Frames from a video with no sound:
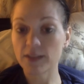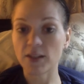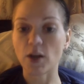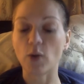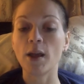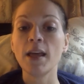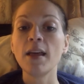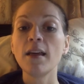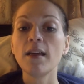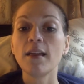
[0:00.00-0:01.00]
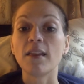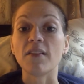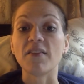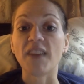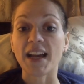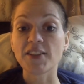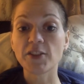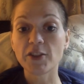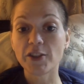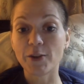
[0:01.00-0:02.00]
So the
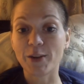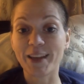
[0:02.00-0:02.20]
faster you